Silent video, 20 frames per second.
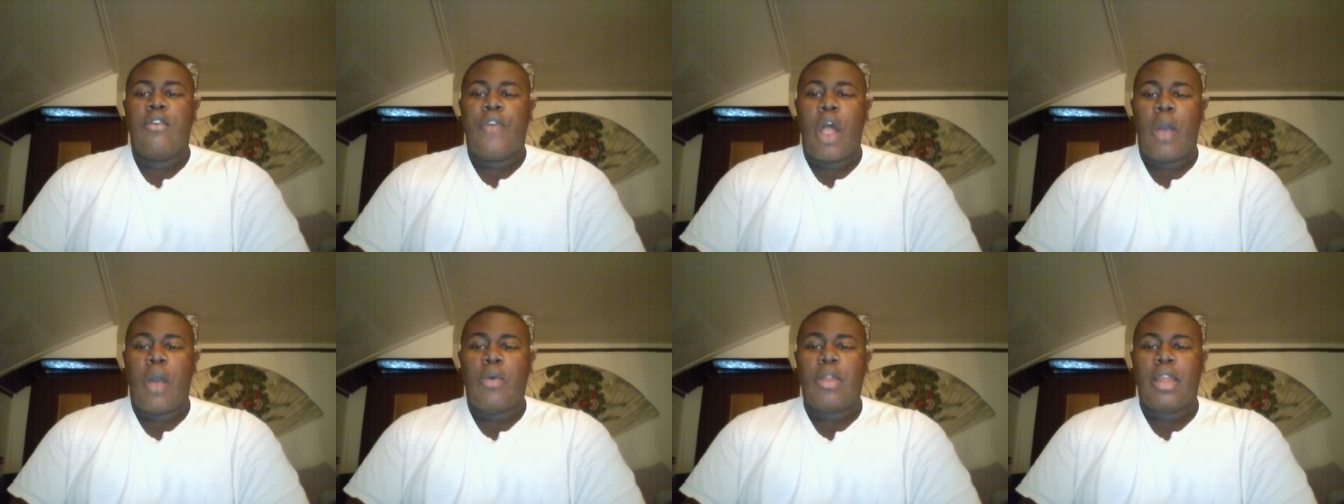
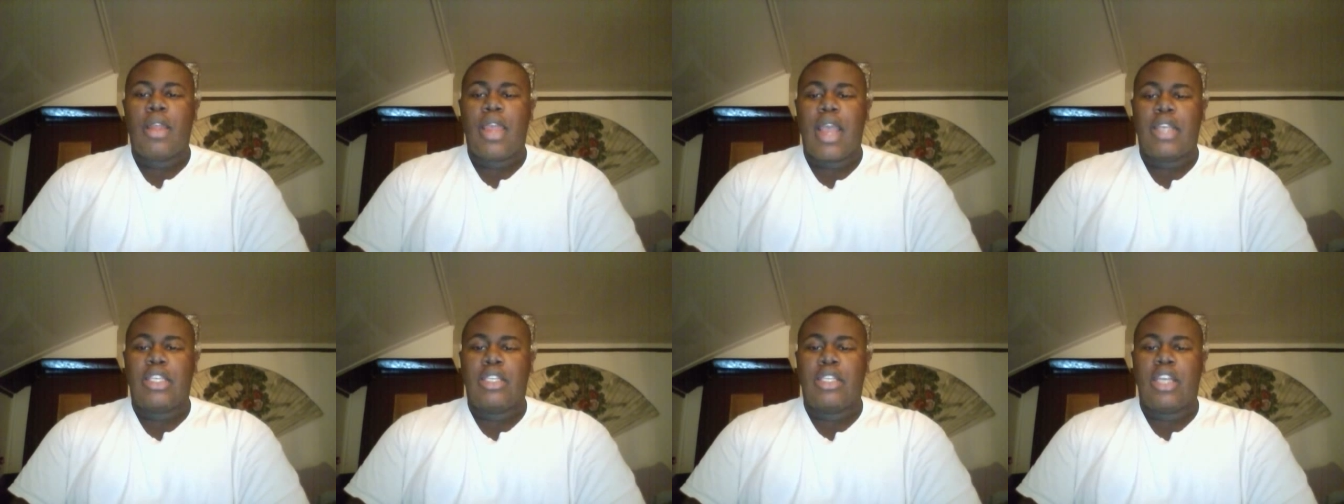Following a
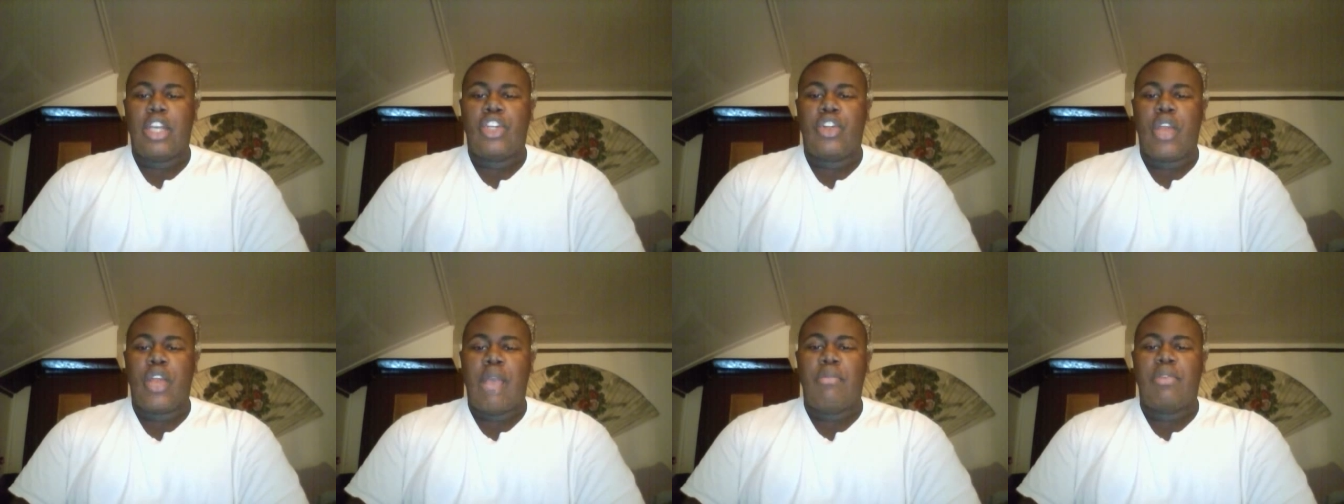
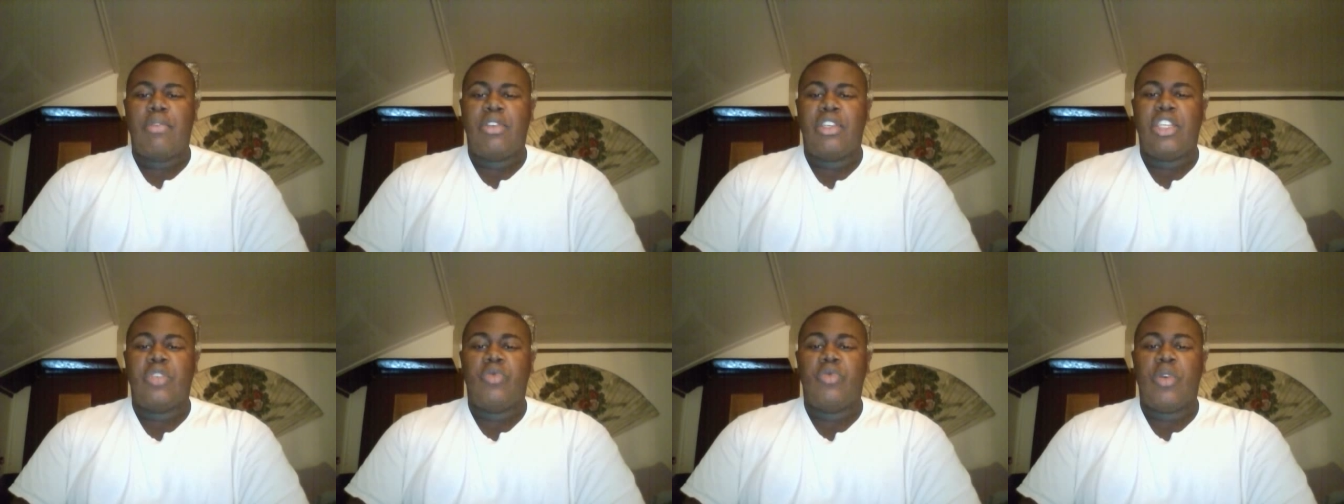cancellation of
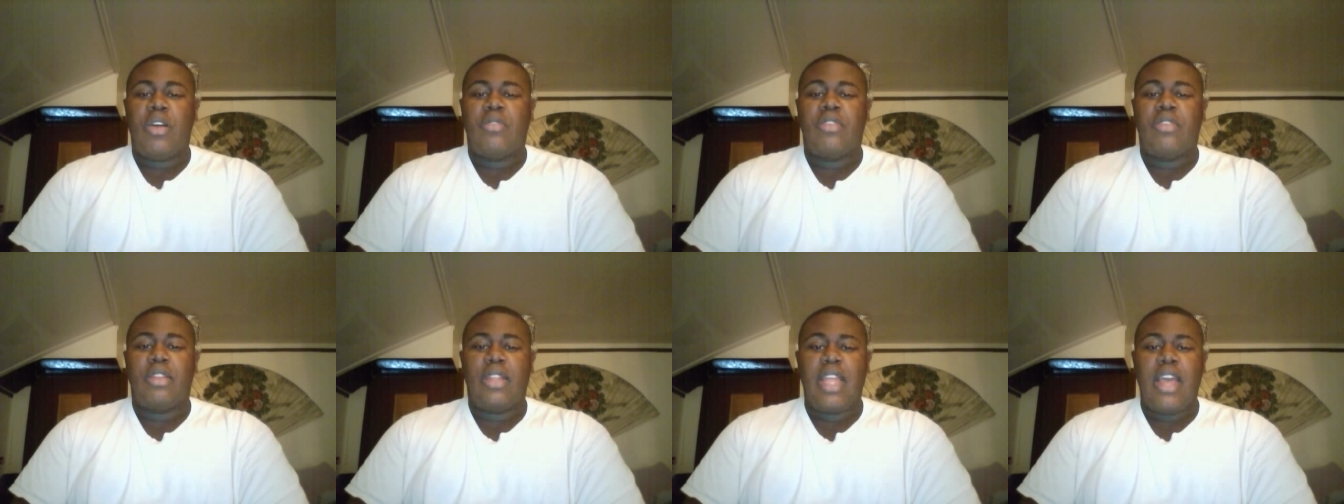ABC's
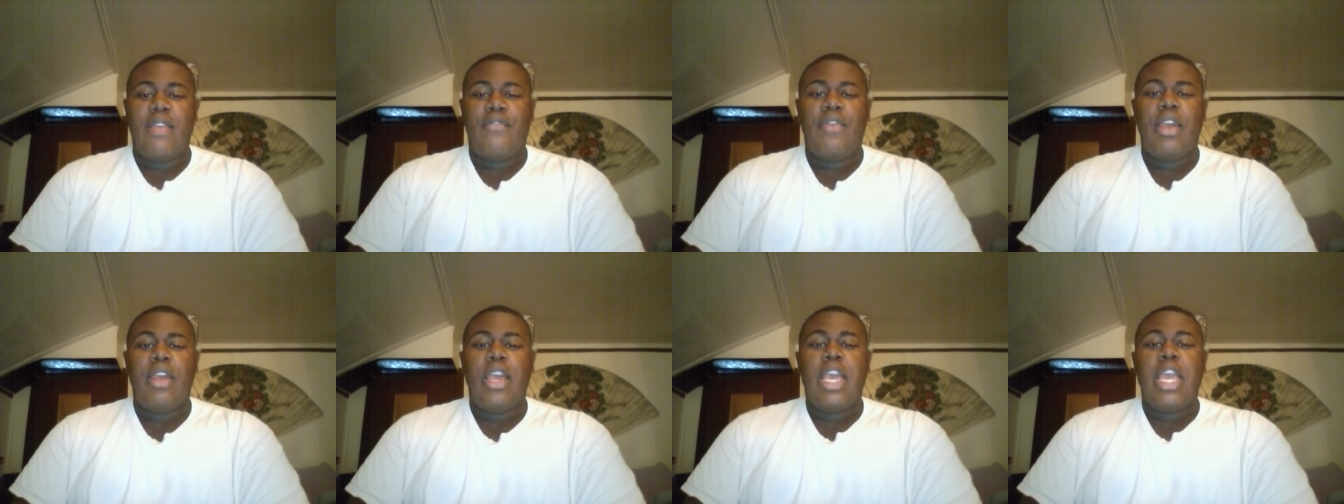One Life to
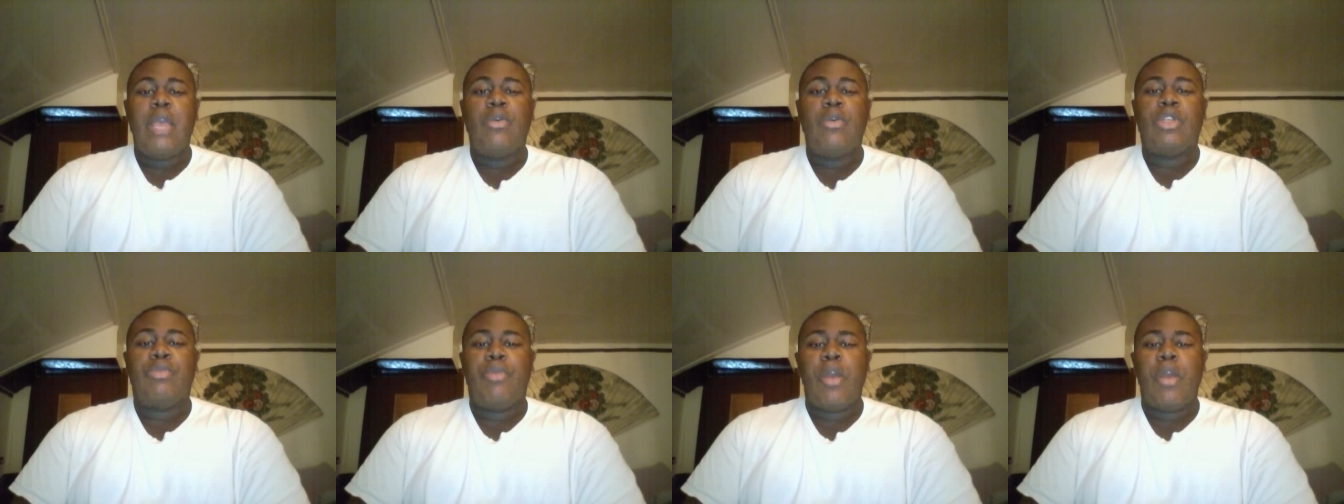Live,
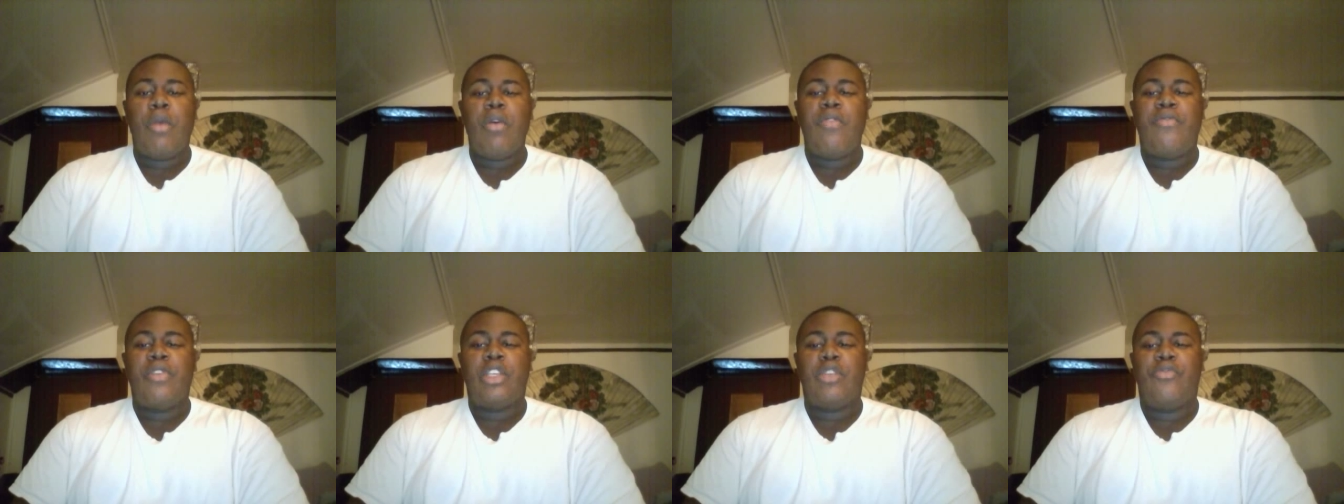he was
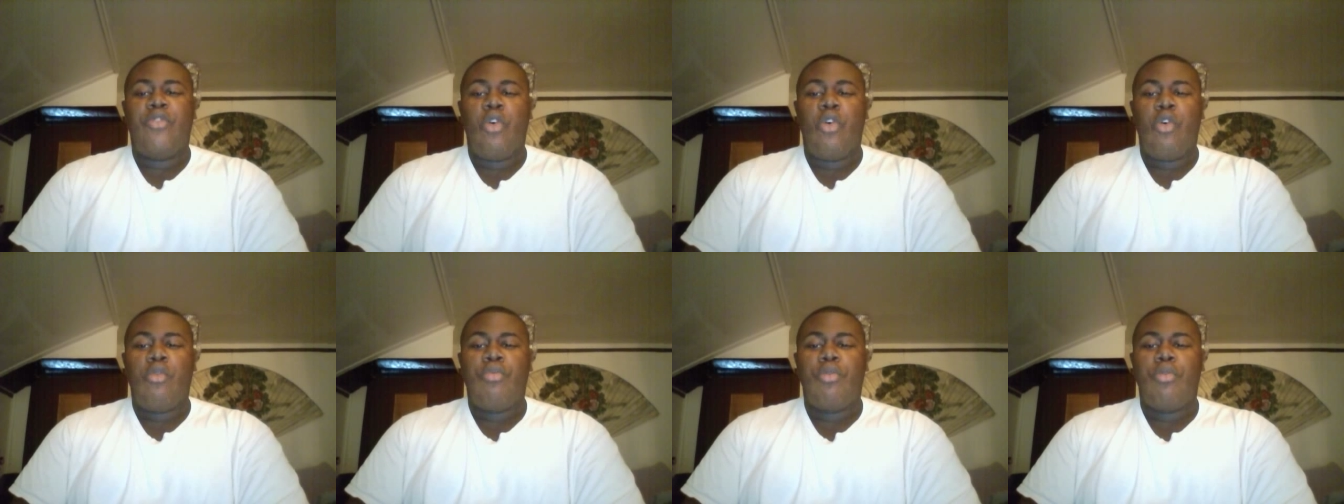paired with his
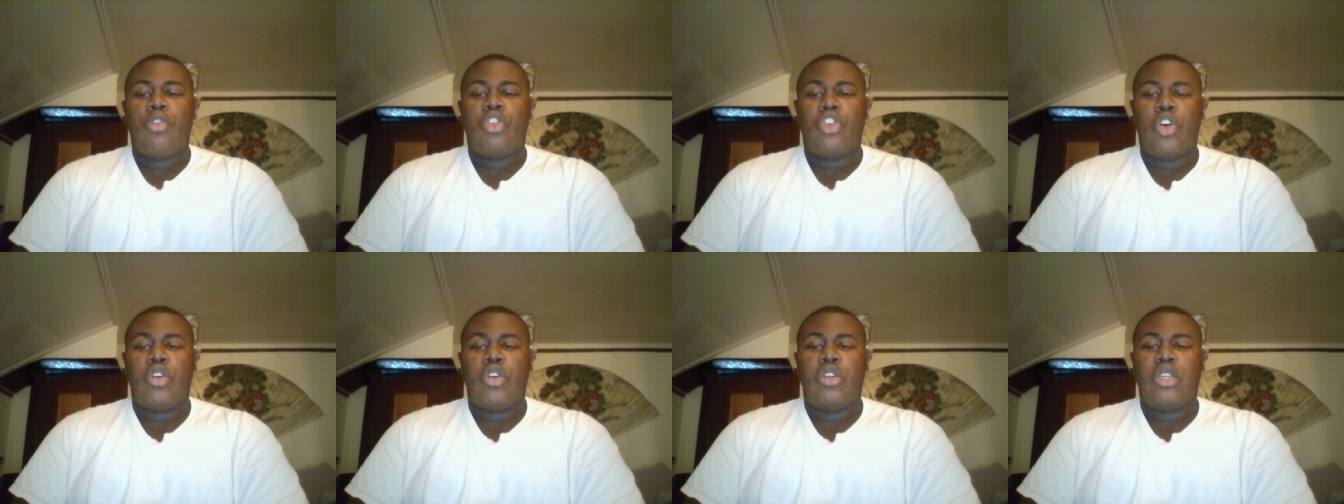former
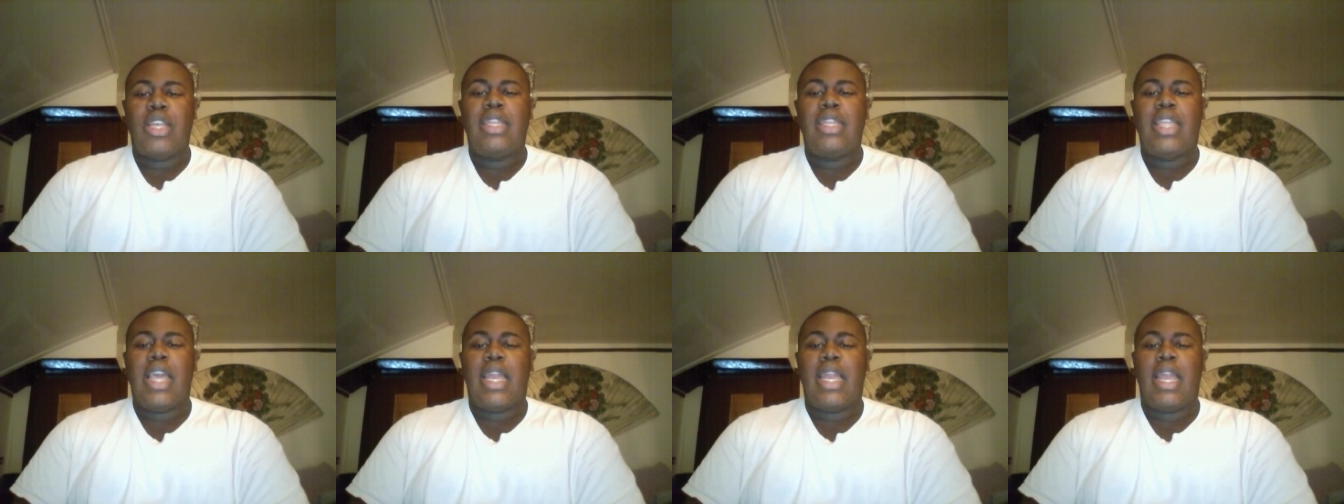Port Charles
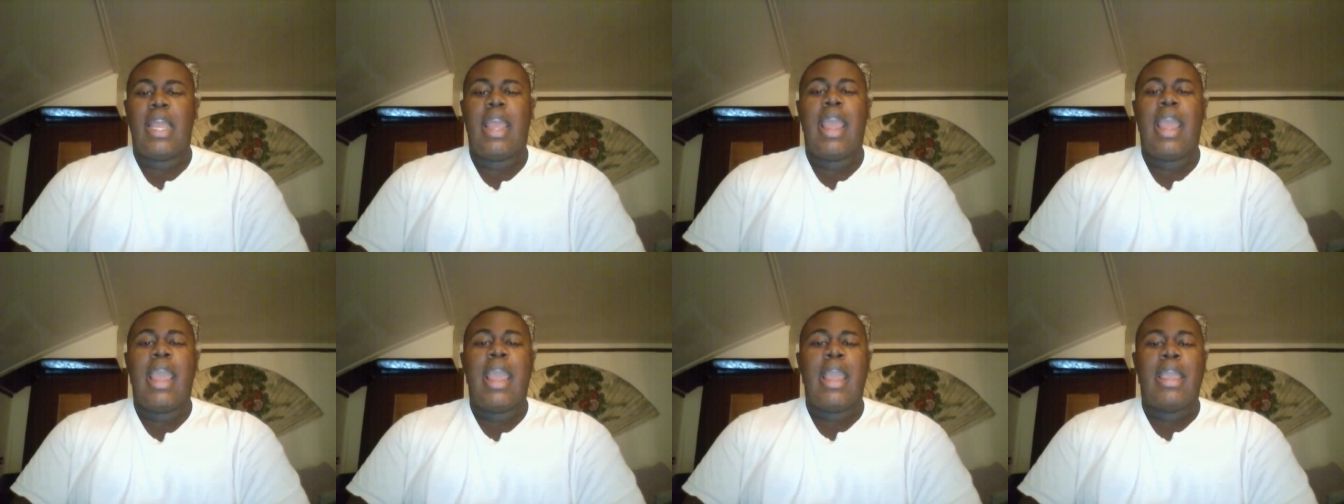leading
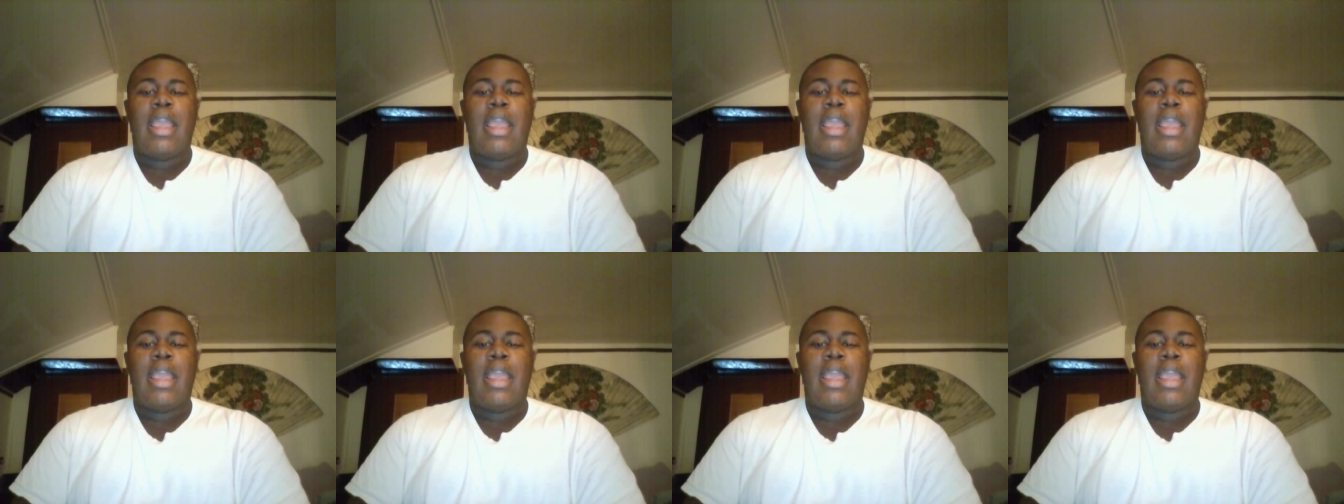lady,